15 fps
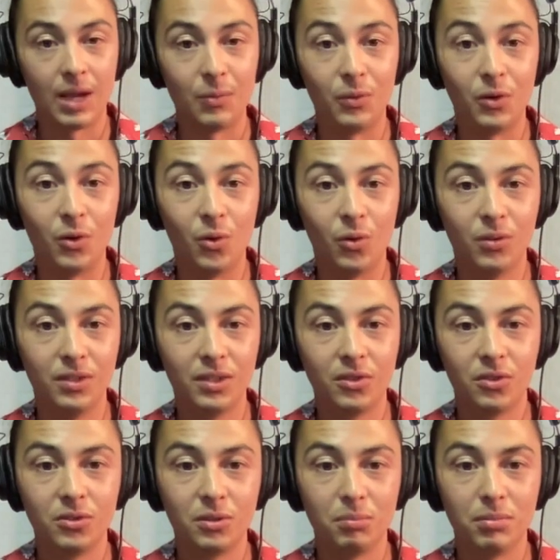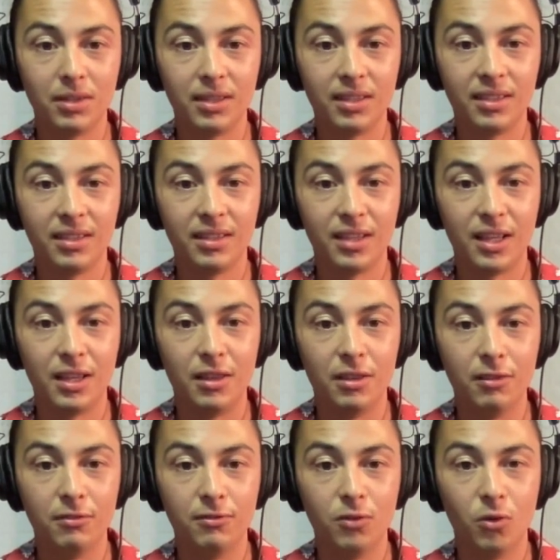And we're only going to play
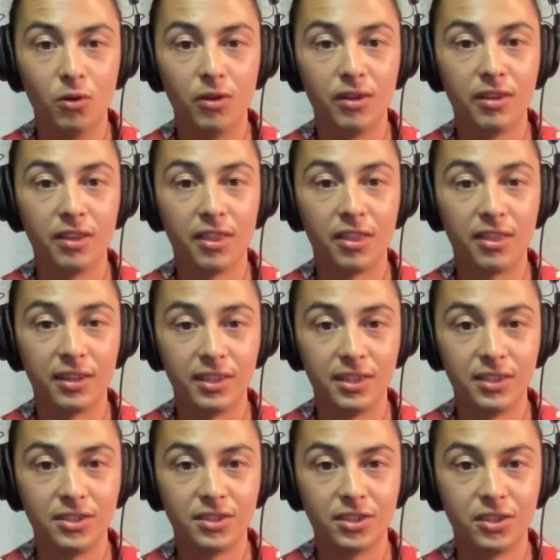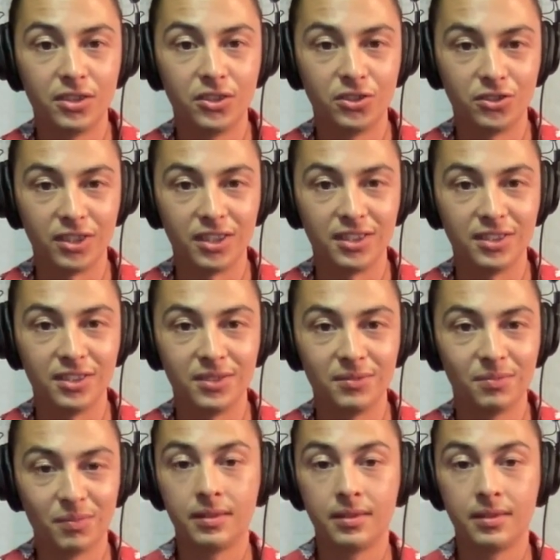the 4 thinnest strings.